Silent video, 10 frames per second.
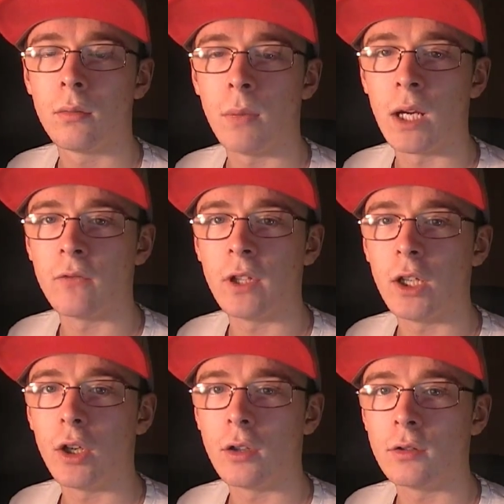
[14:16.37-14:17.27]
Make
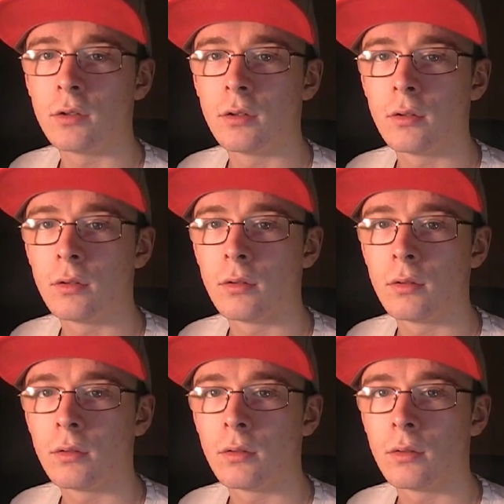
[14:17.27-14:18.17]
videos.
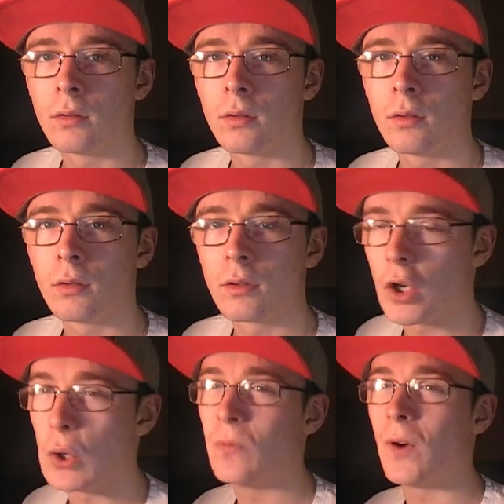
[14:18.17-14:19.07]

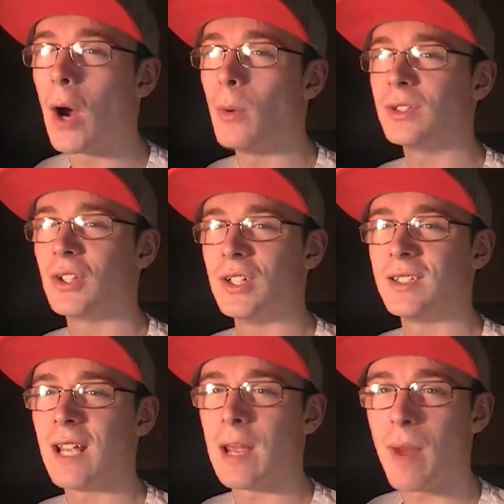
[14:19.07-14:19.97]
You thought I was going to
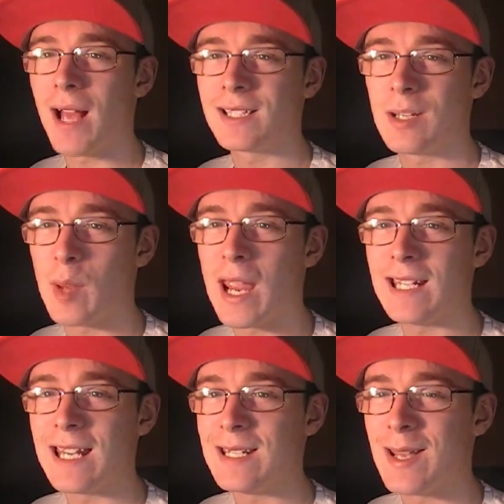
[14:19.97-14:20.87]
say masturbate,
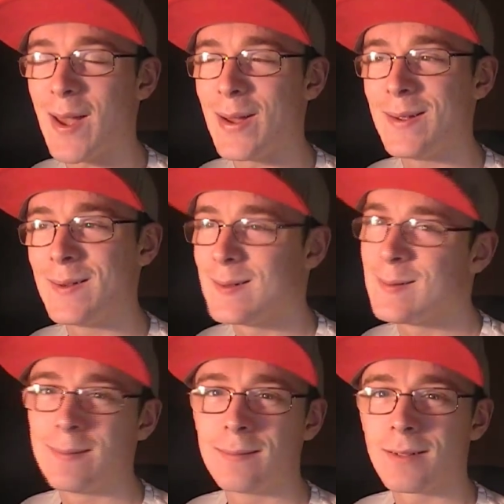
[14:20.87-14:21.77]
didn't you? You're
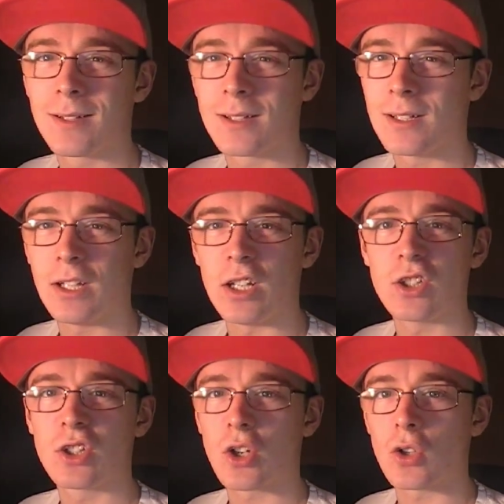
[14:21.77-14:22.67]

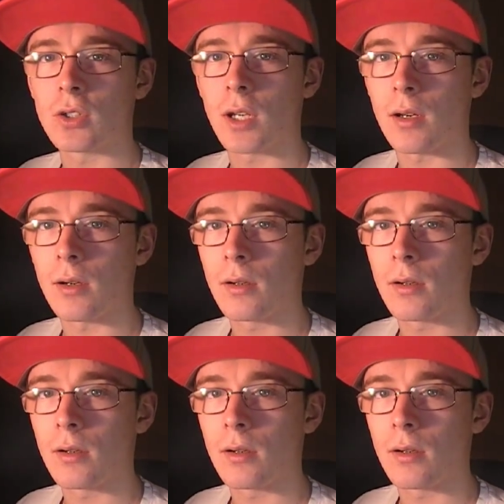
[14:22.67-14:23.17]
disgusting.